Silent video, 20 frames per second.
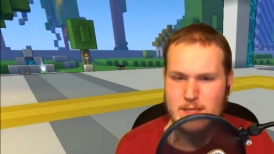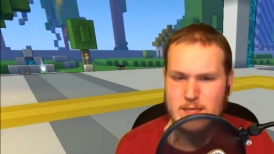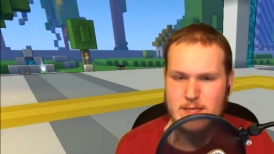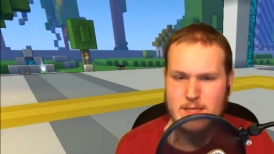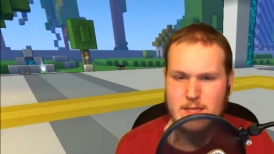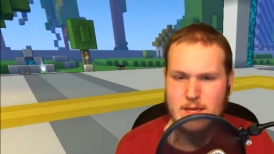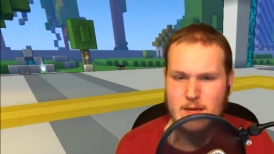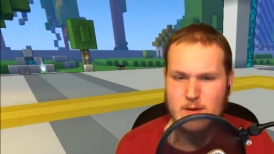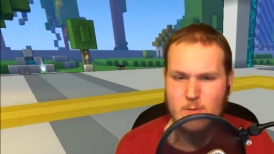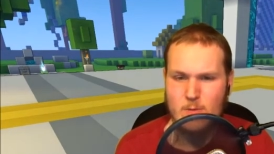It's
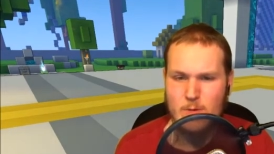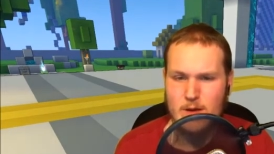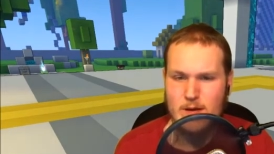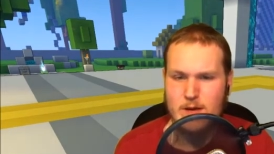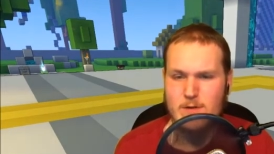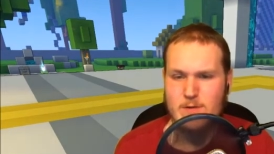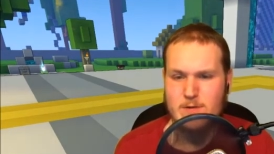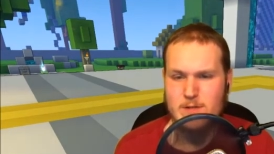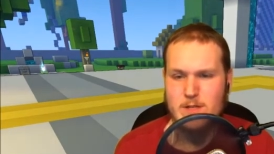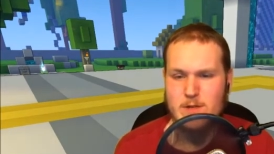a
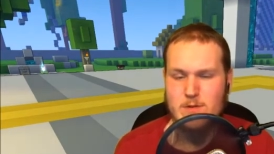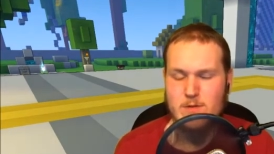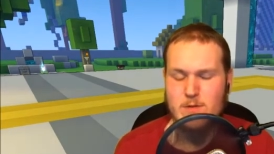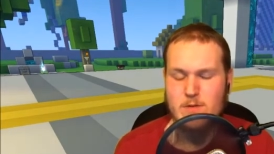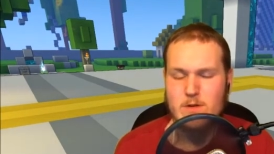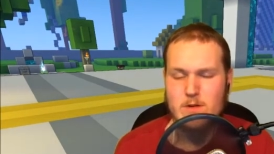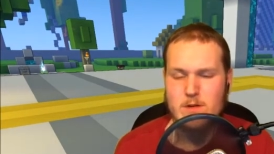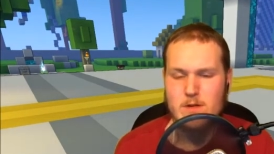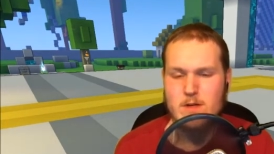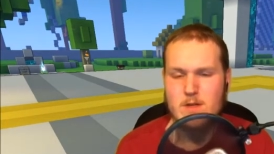week or two.
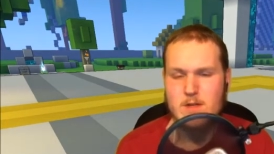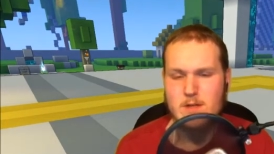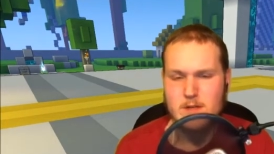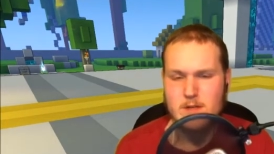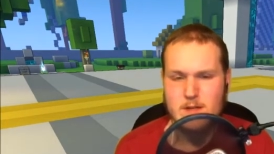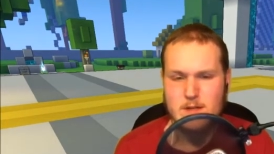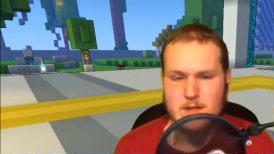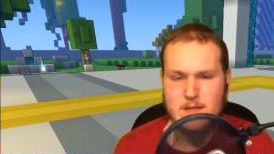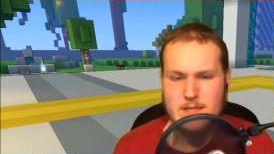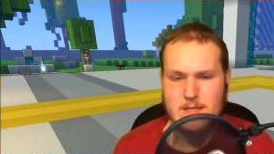
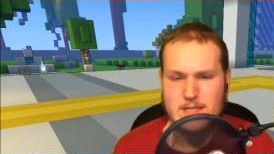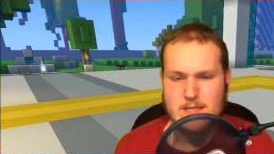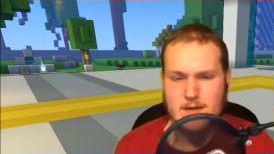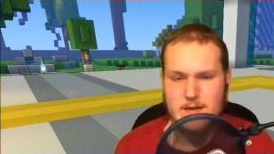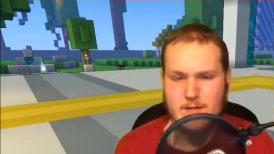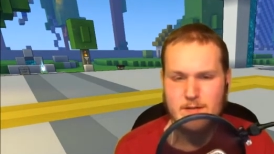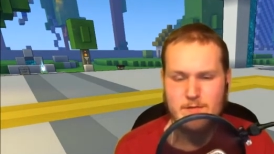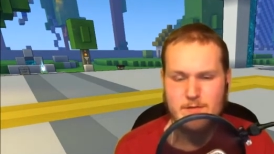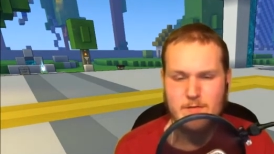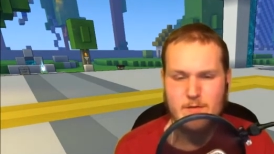
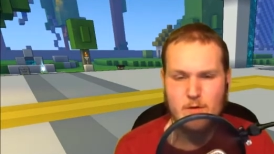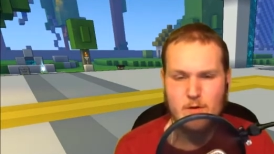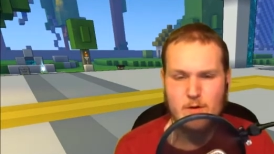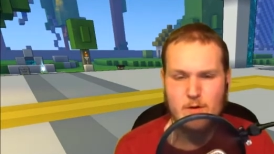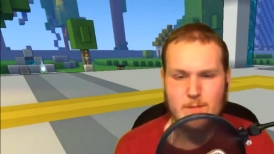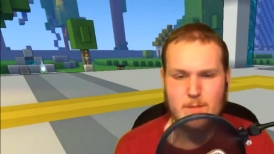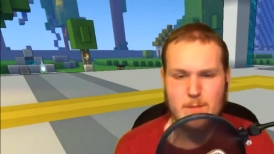Save That's